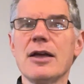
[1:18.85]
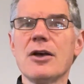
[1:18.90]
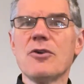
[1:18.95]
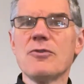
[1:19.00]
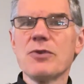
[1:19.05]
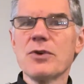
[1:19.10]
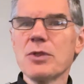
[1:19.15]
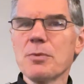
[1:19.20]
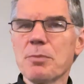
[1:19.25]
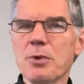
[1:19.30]

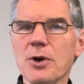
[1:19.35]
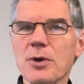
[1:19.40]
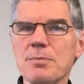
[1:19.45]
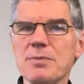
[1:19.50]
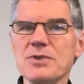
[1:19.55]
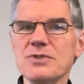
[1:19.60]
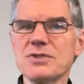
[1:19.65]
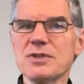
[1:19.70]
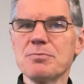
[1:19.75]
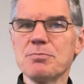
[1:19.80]
for the
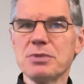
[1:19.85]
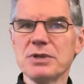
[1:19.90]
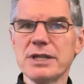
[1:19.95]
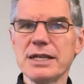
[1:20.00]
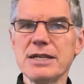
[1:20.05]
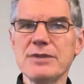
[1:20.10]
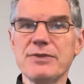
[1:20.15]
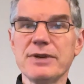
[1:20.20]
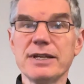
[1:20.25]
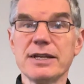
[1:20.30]
purpose of
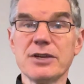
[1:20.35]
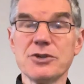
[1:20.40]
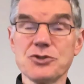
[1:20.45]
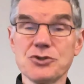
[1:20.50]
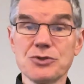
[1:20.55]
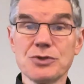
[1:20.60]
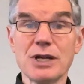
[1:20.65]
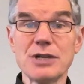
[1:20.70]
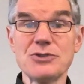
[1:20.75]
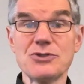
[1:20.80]
believing and
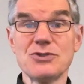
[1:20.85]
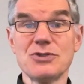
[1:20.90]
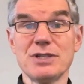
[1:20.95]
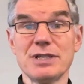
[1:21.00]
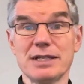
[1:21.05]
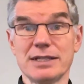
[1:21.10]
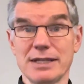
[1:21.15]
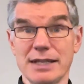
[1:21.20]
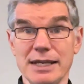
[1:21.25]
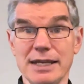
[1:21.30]

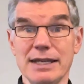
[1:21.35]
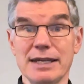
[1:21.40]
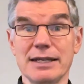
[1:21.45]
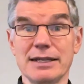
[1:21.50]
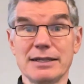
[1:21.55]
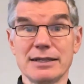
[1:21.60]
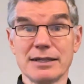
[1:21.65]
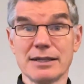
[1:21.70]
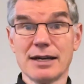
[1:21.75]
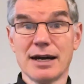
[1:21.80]
trusting
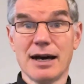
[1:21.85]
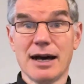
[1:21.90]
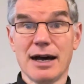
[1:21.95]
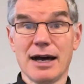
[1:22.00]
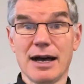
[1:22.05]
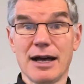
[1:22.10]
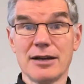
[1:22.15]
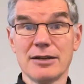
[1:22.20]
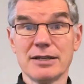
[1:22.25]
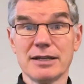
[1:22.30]
in
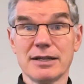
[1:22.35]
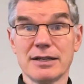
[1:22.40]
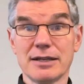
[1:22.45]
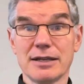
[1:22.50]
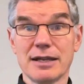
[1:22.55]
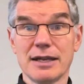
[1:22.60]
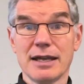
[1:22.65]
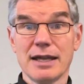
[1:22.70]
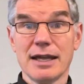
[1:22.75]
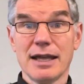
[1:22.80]
God.
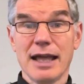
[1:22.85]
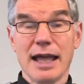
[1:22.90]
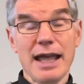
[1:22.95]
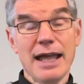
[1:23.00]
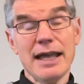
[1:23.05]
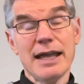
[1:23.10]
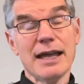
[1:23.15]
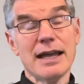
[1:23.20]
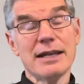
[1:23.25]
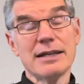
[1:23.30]

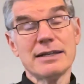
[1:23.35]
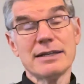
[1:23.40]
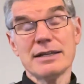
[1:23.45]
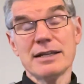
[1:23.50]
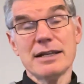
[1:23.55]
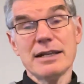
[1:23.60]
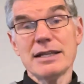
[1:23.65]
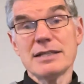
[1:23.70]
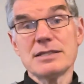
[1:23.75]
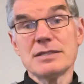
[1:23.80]
And
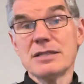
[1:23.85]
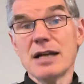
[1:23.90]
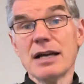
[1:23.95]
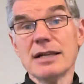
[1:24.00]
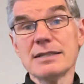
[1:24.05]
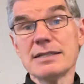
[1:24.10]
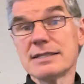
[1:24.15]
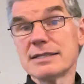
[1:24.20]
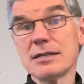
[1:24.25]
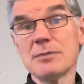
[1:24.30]
it's
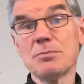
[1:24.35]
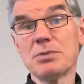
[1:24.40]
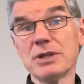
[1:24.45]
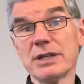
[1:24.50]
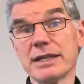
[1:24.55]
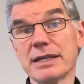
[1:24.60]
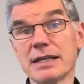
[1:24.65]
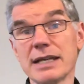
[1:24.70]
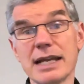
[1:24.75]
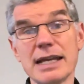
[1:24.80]
done
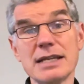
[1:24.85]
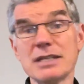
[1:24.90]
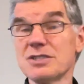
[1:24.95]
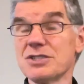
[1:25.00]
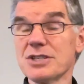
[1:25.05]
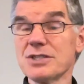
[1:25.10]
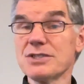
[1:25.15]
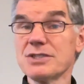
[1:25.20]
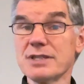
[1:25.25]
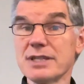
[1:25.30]
simply in
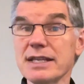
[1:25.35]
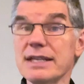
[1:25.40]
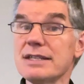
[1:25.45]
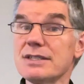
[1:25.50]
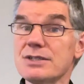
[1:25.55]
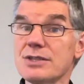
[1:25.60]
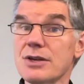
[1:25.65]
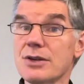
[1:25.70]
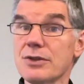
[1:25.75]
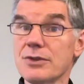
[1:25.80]
just
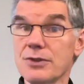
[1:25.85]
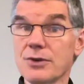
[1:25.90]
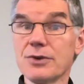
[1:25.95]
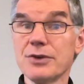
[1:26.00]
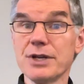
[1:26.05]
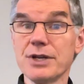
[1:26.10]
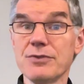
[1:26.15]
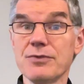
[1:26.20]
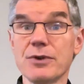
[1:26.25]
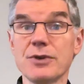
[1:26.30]
these
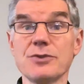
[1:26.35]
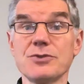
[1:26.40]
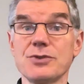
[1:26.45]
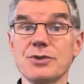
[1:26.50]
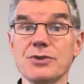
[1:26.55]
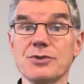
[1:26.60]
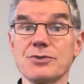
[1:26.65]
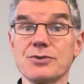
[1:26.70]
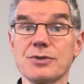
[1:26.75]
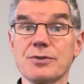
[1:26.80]
30
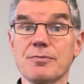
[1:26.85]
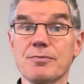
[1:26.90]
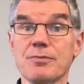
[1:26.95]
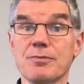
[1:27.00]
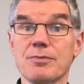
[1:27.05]
verses.